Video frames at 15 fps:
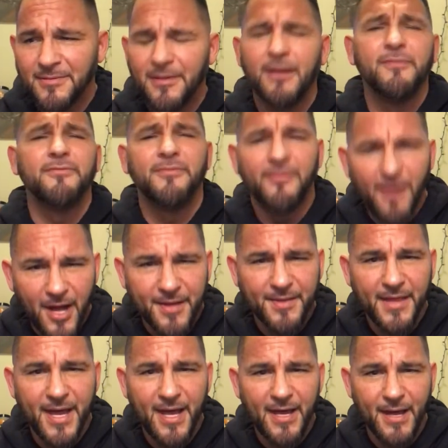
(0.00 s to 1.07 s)
Fuck
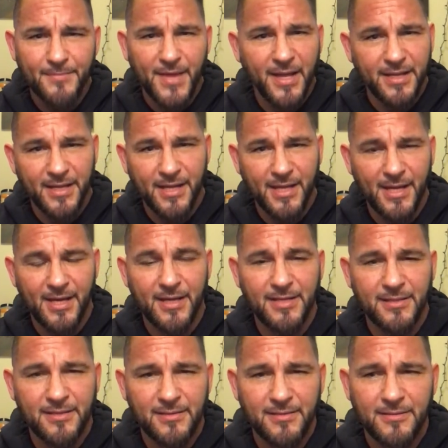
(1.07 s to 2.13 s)
that. I'm not getting high.
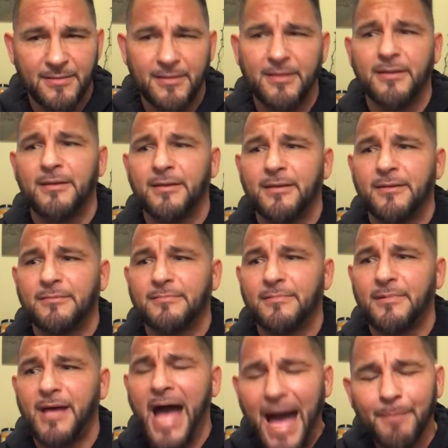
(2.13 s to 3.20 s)

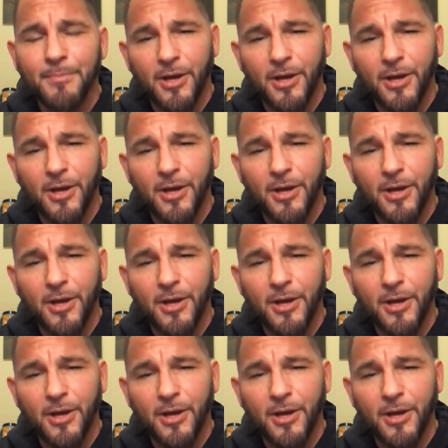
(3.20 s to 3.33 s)
I'm